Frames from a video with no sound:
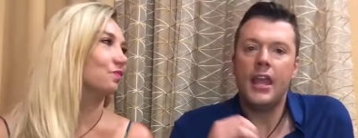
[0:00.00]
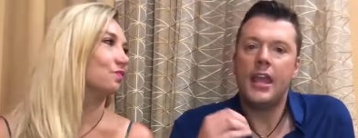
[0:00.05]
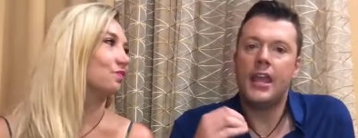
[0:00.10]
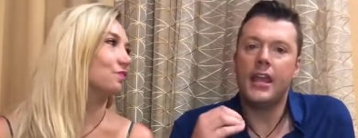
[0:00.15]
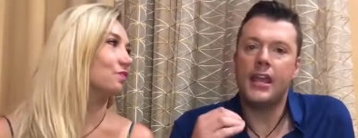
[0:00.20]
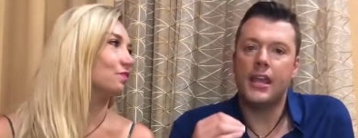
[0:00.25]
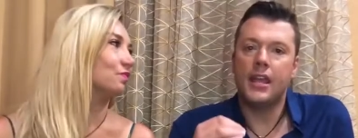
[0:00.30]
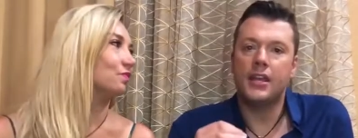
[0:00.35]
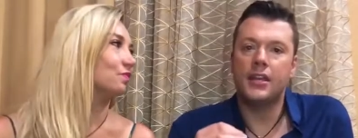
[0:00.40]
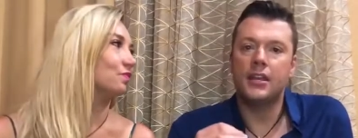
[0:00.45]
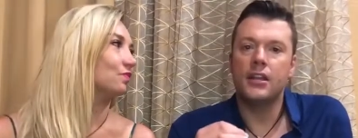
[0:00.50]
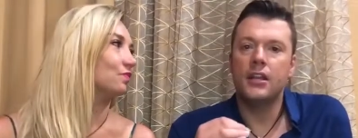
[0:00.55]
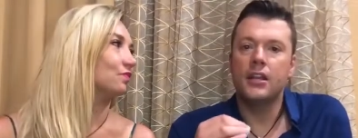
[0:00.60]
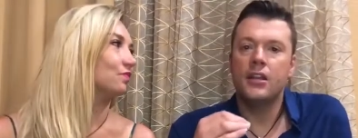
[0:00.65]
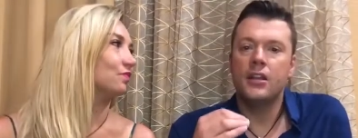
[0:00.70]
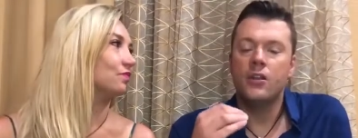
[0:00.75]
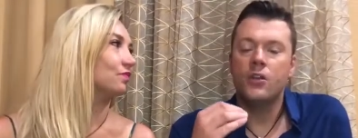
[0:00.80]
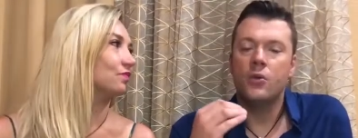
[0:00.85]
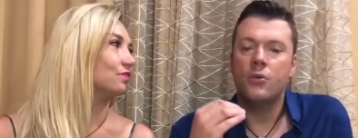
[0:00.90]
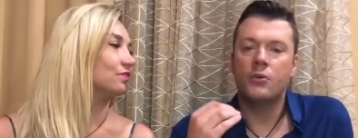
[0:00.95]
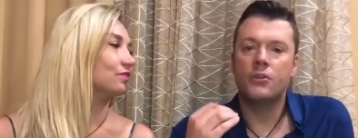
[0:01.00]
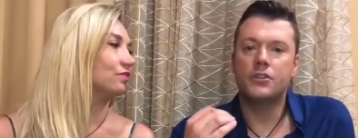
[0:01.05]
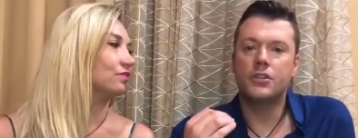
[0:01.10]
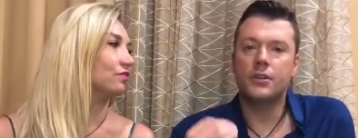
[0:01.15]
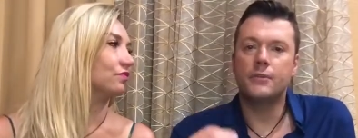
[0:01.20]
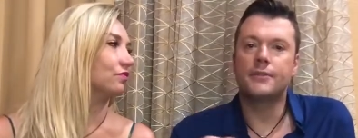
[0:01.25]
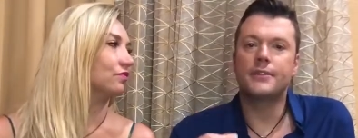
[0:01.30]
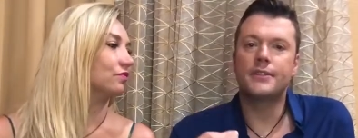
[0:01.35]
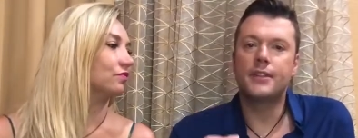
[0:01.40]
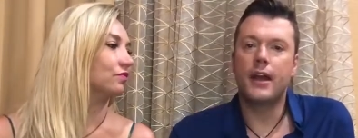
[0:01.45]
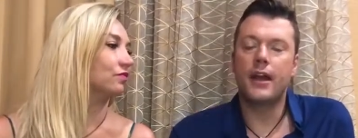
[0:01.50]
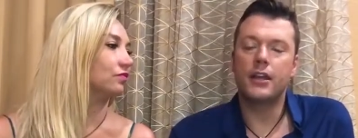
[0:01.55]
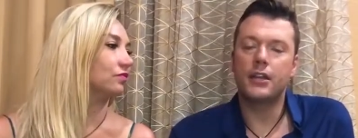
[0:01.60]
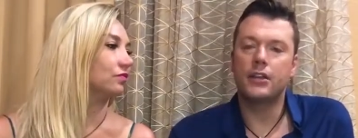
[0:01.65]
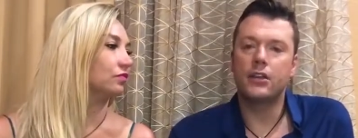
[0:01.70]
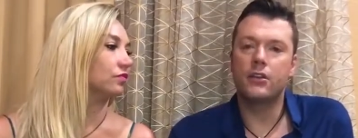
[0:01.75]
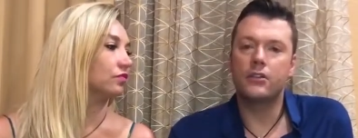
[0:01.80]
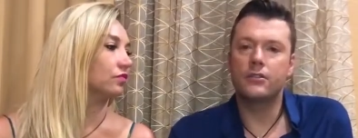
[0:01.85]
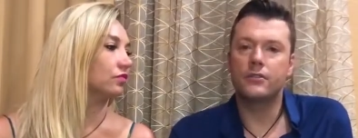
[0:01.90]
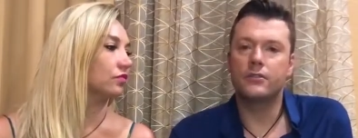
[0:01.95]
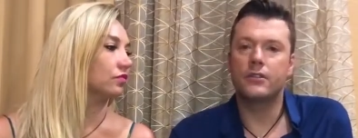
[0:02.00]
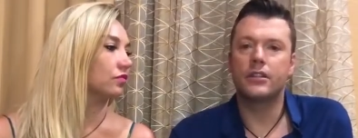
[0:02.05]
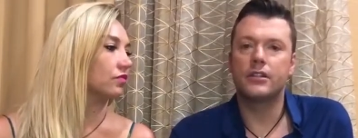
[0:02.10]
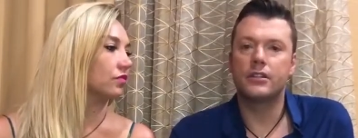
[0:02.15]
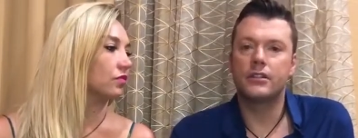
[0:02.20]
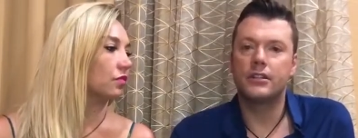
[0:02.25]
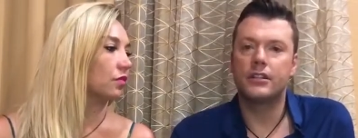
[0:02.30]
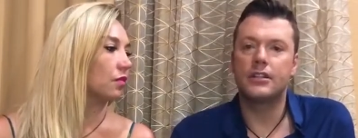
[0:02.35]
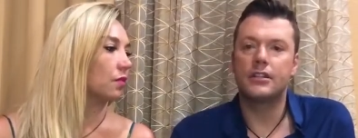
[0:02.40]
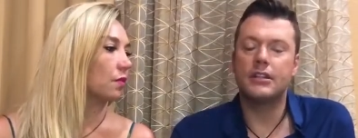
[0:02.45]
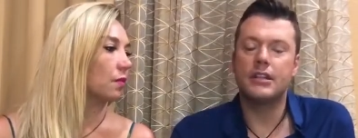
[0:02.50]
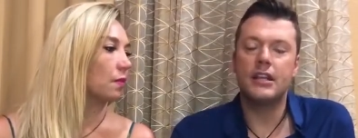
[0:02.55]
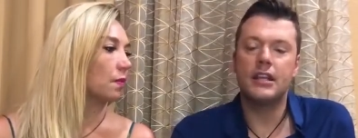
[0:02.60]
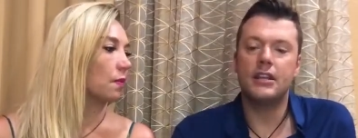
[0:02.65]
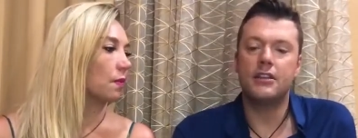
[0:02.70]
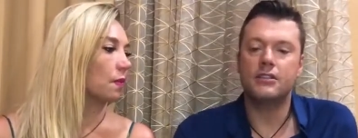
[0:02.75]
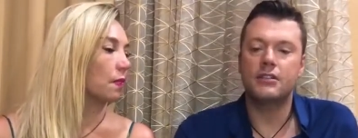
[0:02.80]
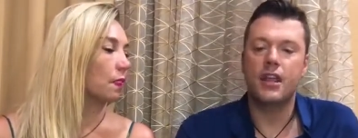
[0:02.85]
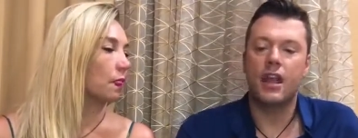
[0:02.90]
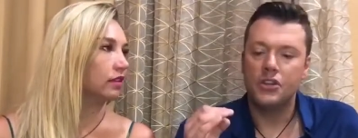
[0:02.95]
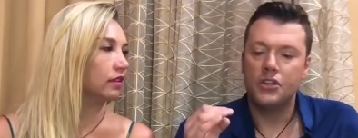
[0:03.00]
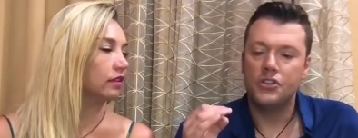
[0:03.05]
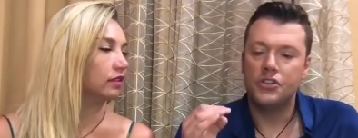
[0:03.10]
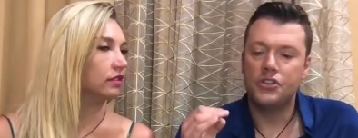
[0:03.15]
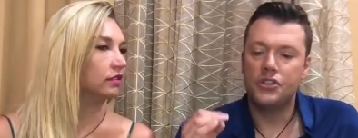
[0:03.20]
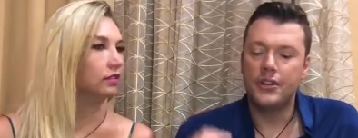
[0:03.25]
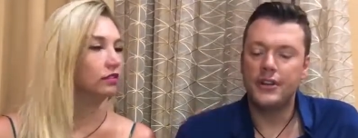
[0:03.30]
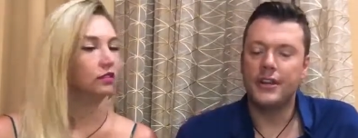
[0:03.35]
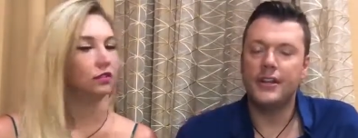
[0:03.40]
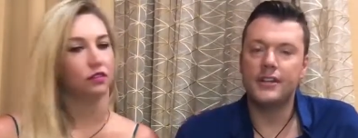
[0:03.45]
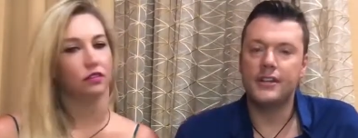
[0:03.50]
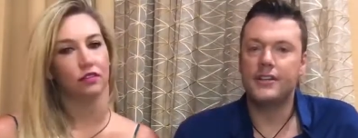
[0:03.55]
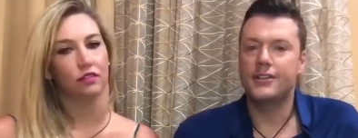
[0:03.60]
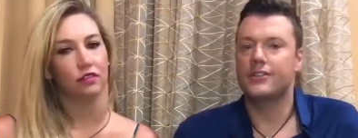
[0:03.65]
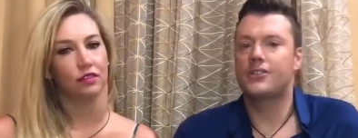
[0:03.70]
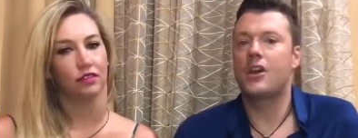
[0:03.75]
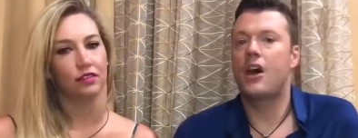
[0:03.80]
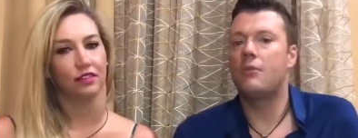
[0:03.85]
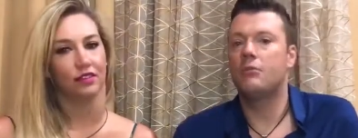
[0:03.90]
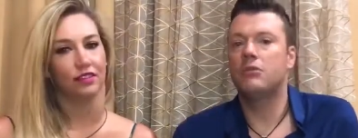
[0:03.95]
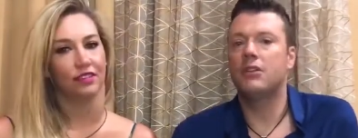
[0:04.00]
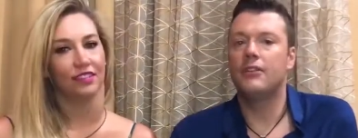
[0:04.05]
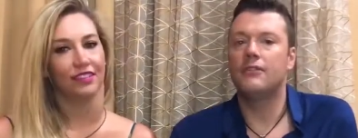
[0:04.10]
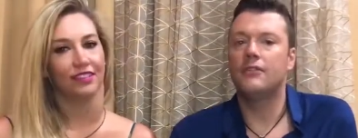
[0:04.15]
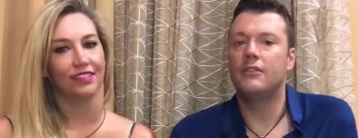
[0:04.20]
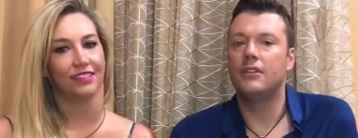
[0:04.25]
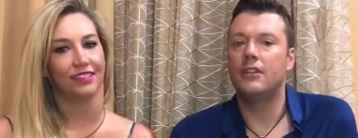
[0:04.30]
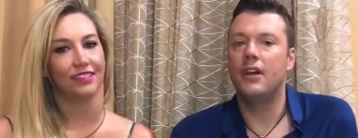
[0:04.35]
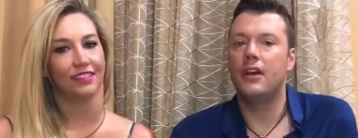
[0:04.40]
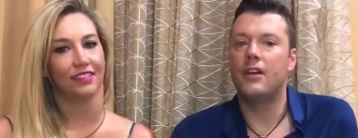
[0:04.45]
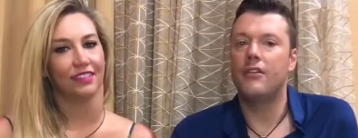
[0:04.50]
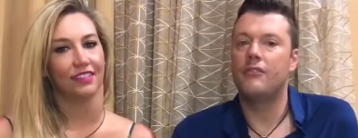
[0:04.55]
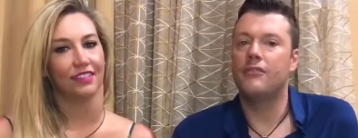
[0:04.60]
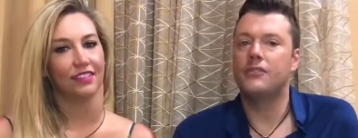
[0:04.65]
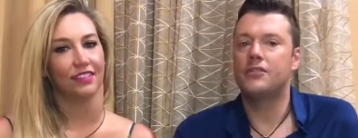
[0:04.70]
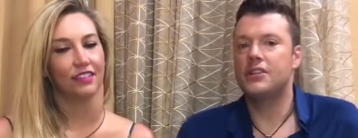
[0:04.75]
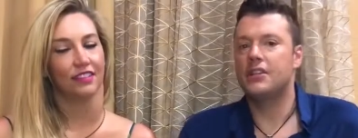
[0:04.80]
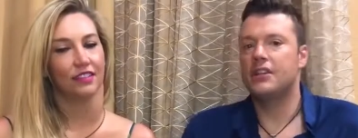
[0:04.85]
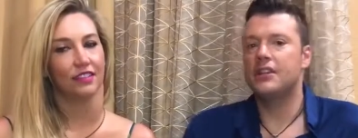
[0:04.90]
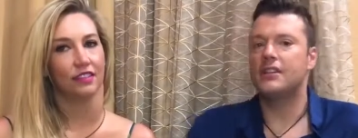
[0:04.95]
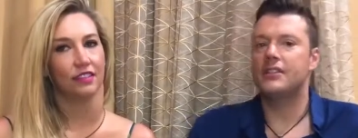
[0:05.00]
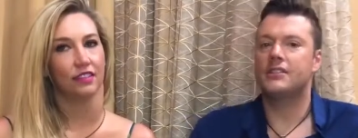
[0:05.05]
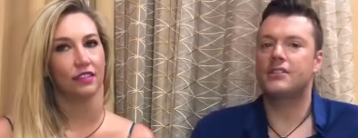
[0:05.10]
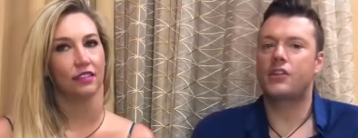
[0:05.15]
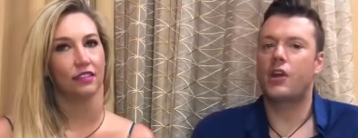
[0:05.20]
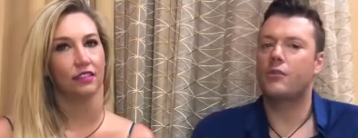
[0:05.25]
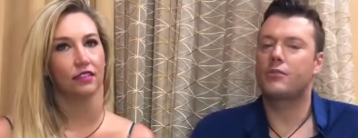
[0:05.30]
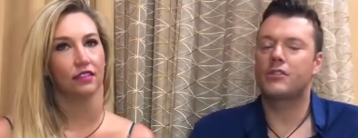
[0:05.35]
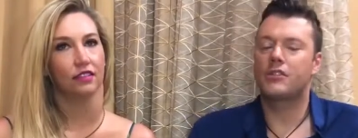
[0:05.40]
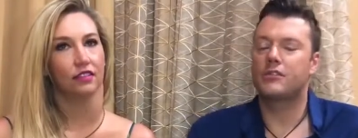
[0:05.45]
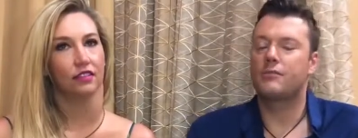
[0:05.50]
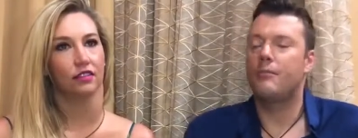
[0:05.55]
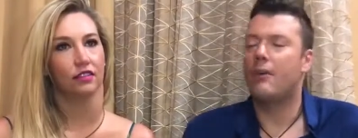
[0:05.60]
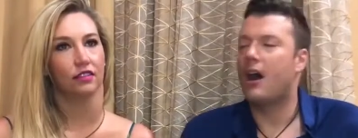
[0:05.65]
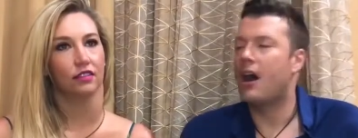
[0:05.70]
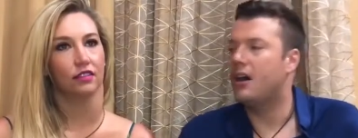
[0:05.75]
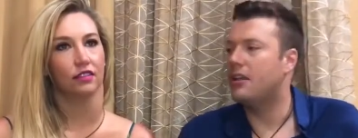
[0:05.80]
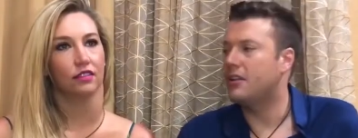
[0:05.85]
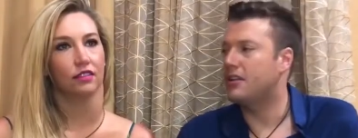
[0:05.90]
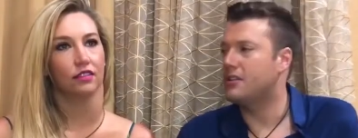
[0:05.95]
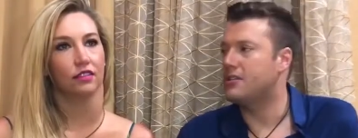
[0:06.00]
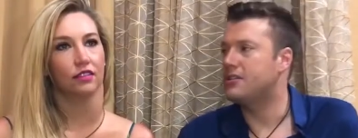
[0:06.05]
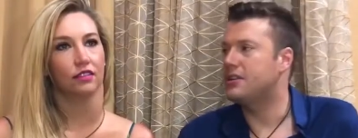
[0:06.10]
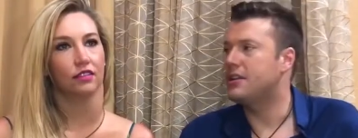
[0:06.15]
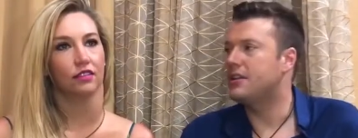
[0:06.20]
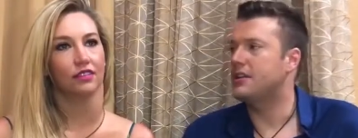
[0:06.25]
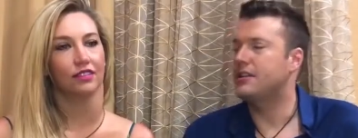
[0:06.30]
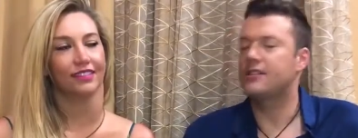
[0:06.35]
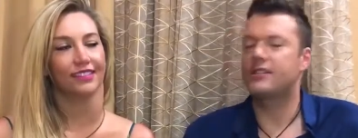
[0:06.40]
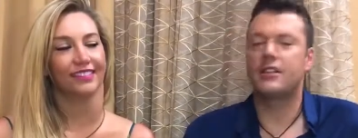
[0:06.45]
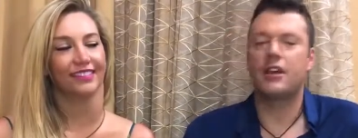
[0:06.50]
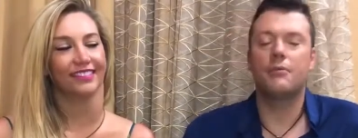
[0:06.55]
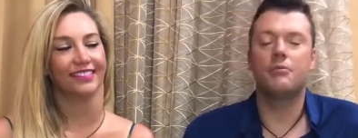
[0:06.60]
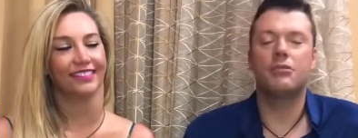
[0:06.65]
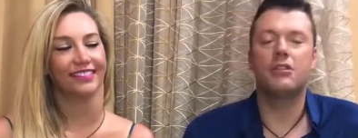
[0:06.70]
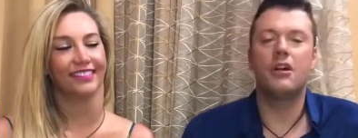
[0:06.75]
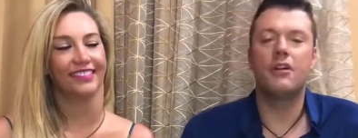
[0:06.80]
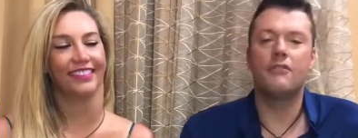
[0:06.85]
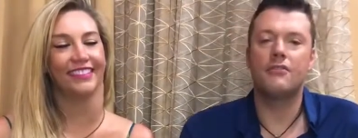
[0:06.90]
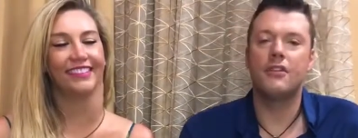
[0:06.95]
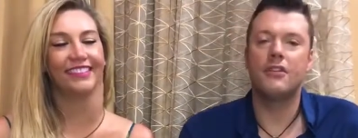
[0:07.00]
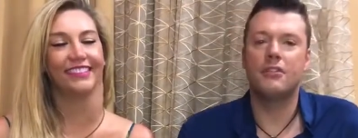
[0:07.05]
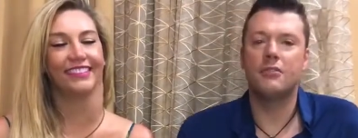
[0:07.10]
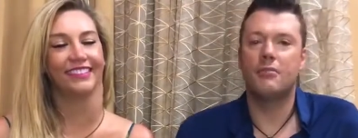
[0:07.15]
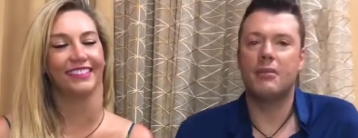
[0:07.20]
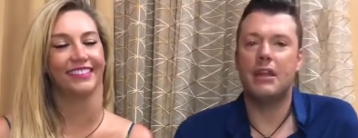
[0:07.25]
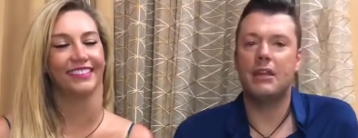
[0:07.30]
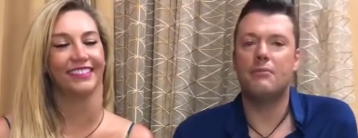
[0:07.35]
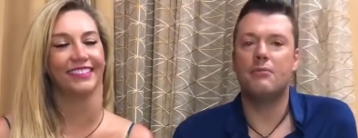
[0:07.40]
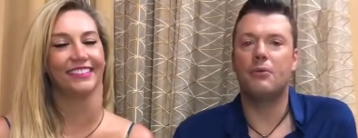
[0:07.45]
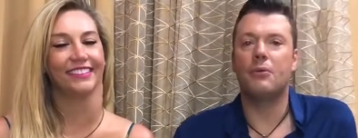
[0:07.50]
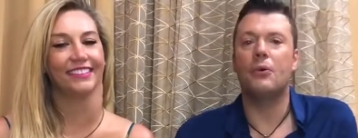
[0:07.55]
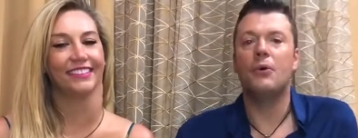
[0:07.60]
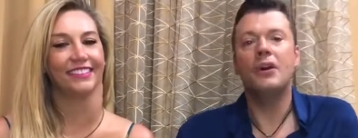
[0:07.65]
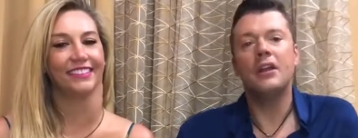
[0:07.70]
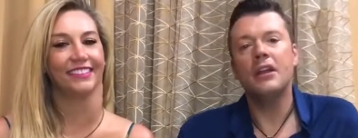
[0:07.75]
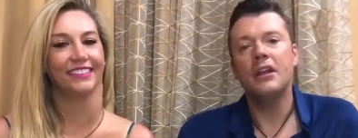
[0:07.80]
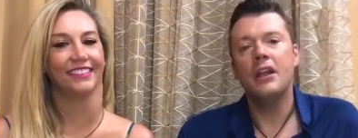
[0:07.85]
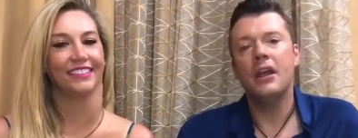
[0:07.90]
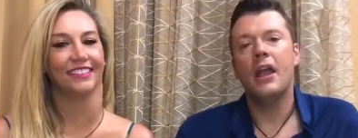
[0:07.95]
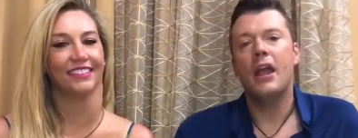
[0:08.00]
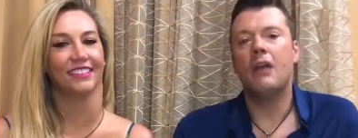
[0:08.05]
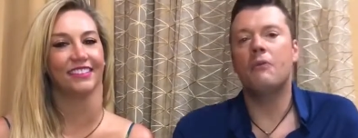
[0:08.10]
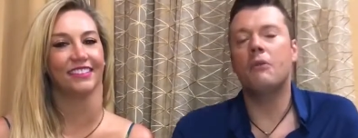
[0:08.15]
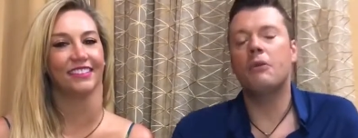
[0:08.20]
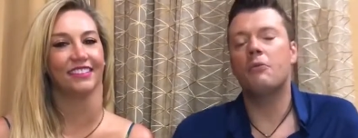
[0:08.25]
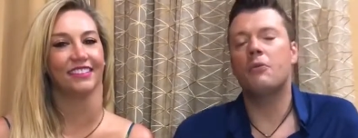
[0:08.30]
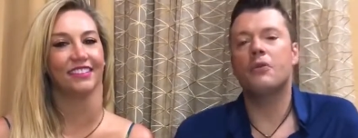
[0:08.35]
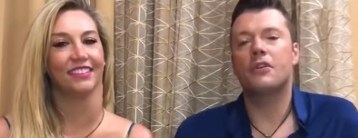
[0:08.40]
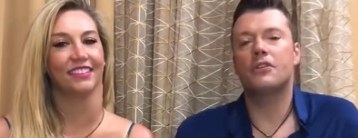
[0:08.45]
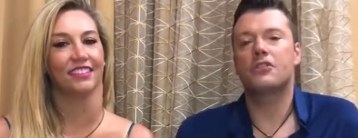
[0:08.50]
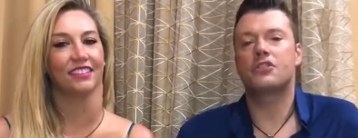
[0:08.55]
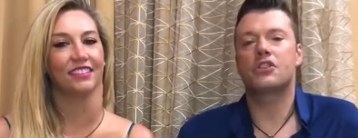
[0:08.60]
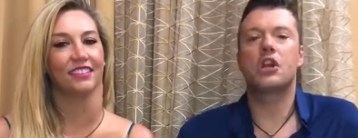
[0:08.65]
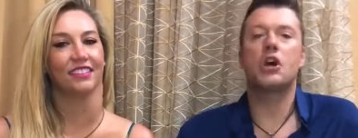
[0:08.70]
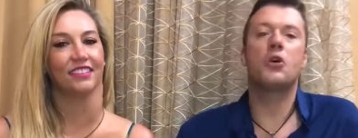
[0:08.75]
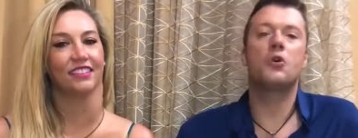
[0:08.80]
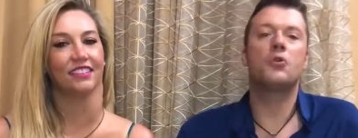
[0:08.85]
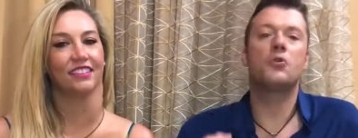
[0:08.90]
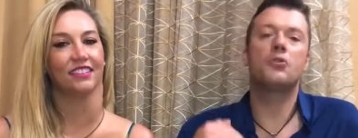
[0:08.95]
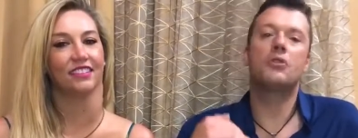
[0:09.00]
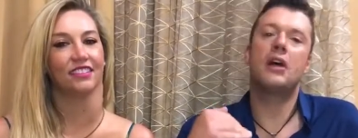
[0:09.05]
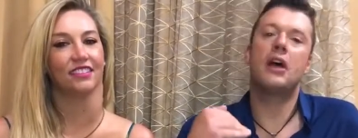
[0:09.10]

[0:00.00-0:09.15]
Speaker 1: And when she was diagnosed with this disease, she didn't stop living life. She didn't stop smiling. She didn't stop loving other people. And we want to show